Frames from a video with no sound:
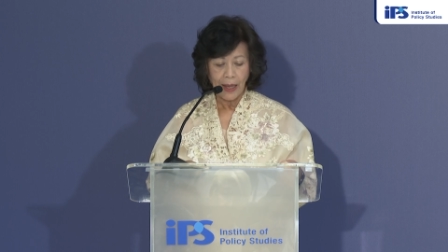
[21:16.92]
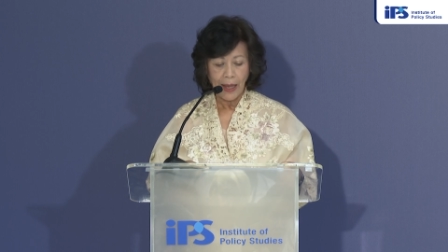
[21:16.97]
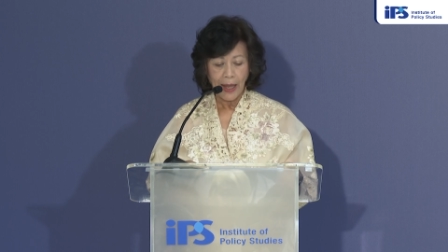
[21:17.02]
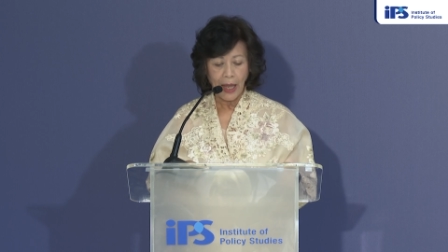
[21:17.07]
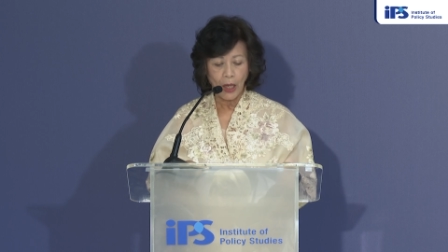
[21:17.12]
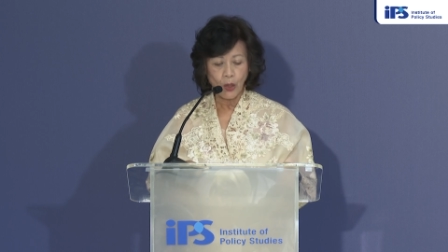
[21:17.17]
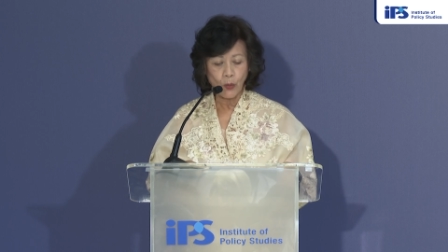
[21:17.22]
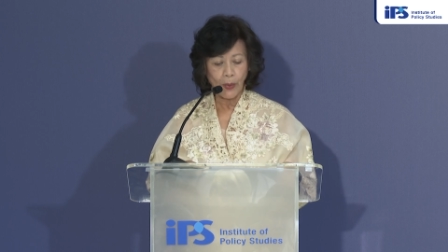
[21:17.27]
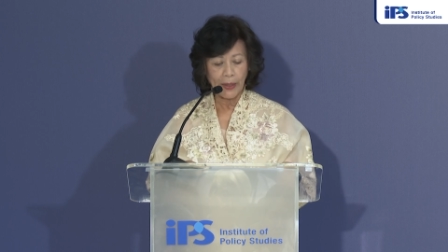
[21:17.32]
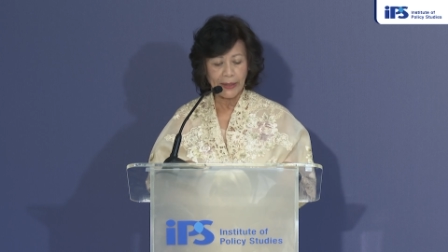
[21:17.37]

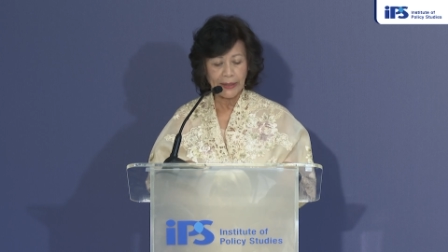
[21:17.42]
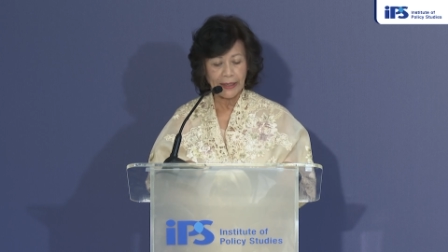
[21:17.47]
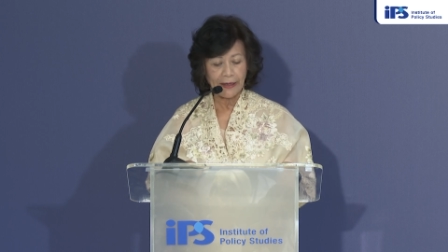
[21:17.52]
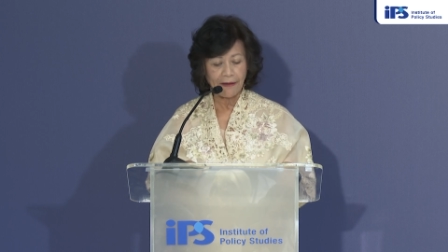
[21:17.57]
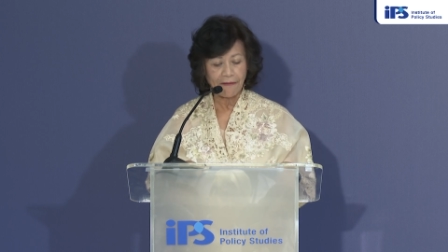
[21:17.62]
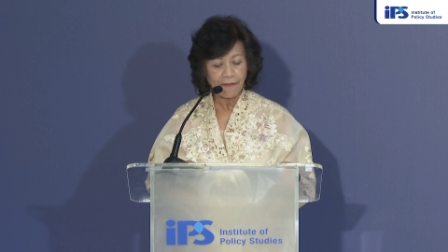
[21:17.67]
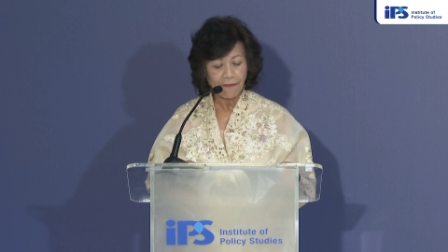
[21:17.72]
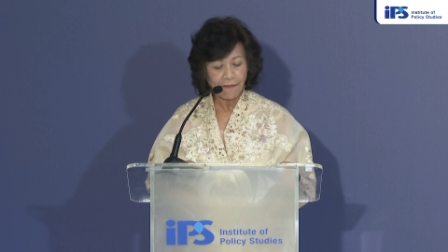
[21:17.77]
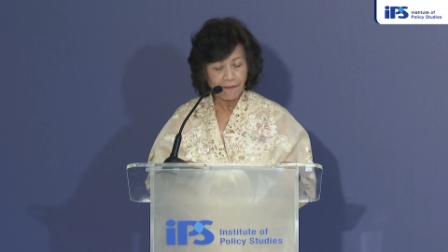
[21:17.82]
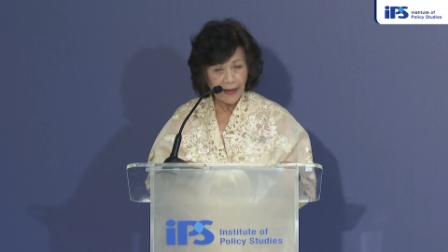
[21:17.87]
and when
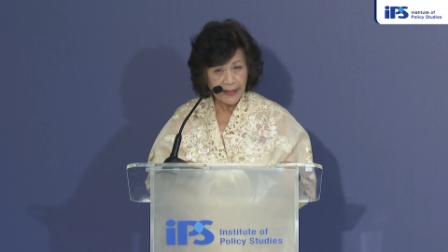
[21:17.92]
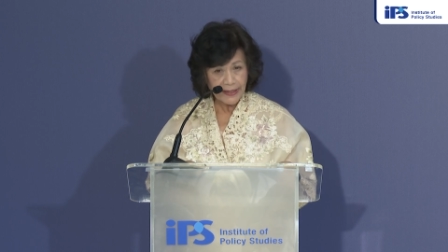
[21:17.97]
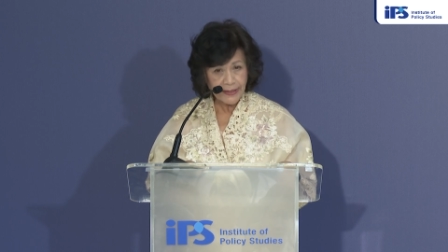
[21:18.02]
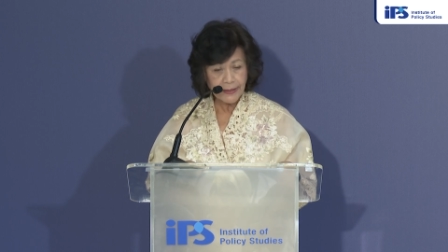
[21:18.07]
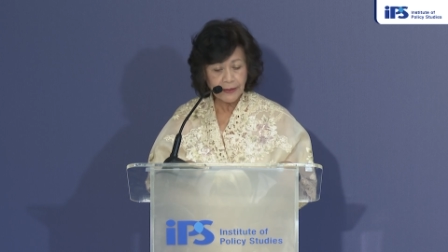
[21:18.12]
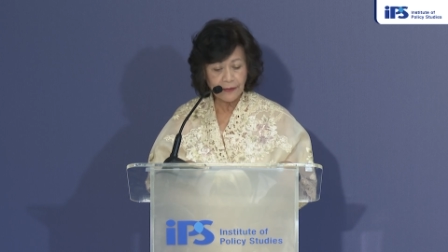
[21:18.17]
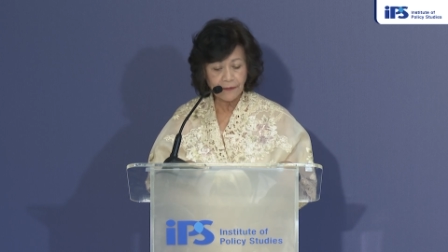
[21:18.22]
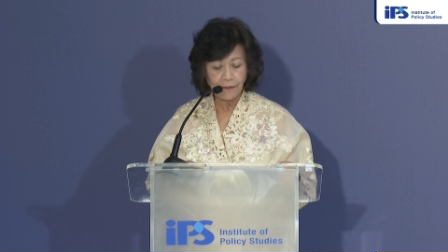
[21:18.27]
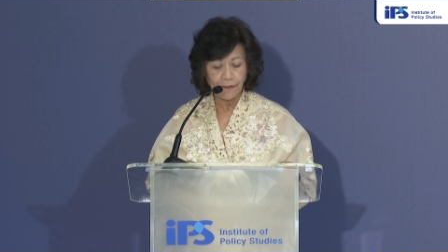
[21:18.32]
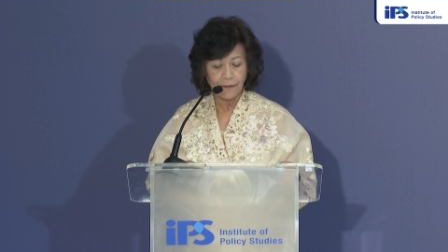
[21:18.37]

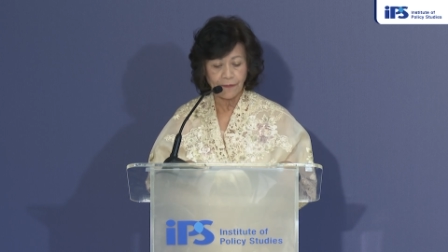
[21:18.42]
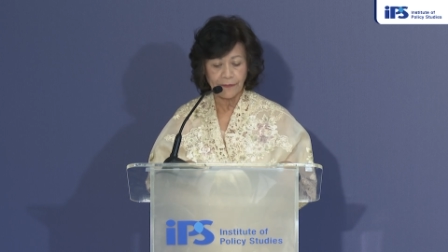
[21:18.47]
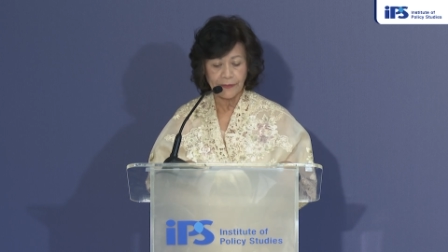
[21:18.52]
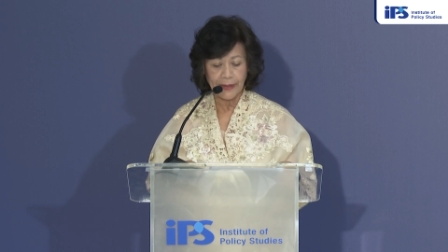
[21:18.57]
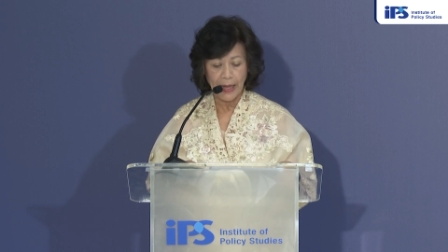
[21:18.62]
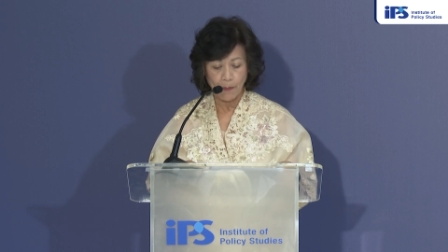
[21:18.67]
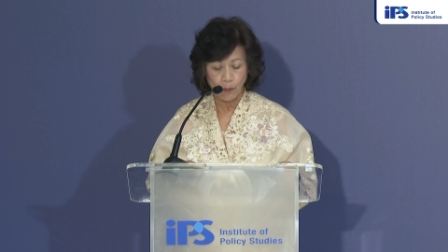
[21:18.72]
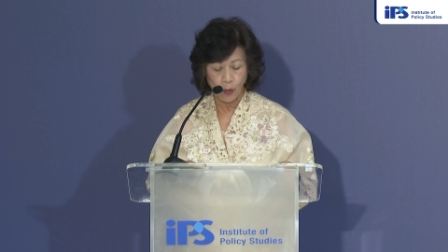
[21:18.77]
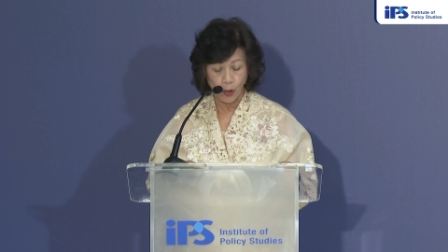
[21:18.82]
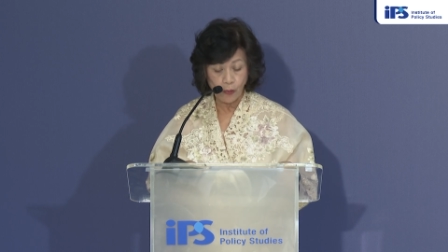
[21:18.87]
effective
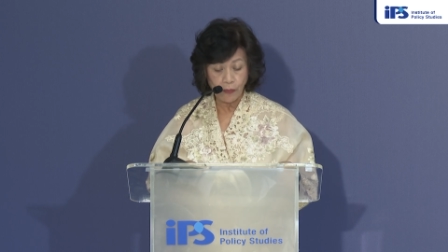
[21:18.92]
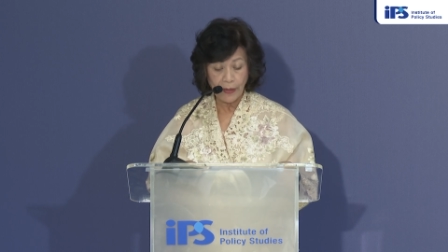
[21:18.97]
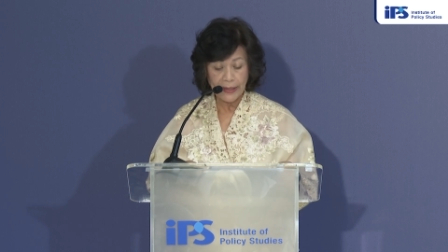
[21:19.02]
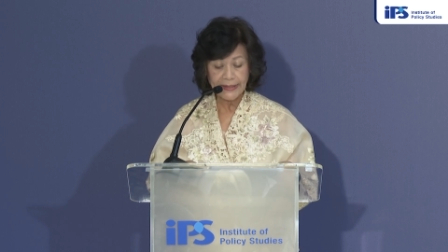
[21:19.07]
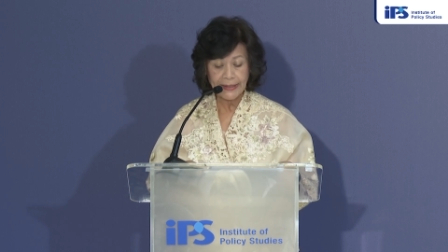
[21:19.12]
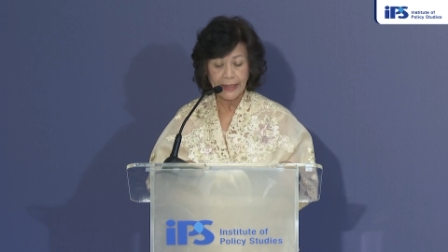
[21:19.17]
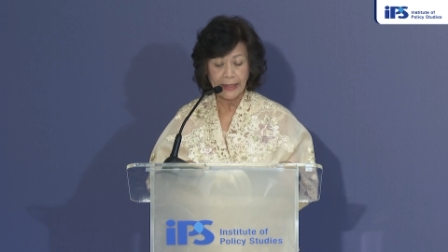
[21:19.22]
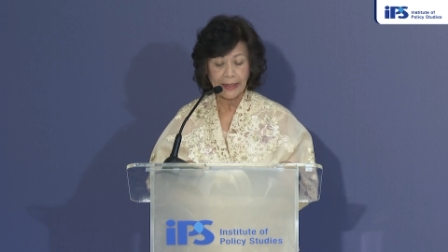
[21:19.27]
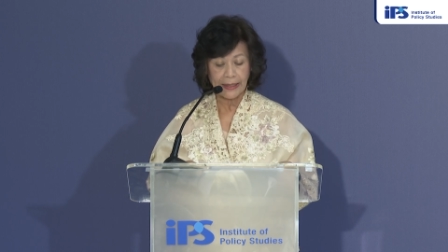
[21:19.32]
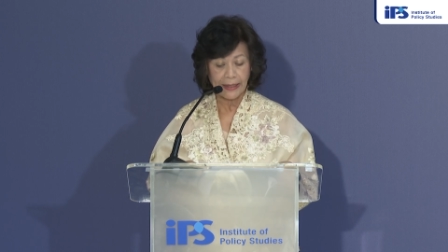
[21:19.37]

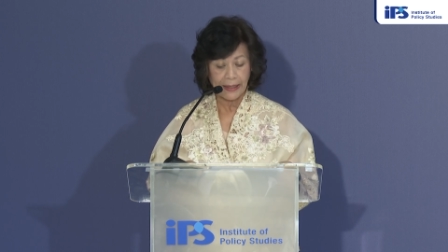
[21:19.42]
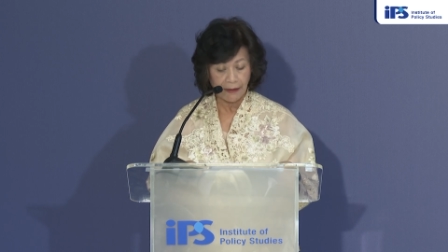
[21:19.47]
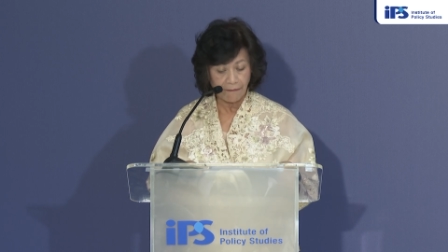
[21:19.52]
democratic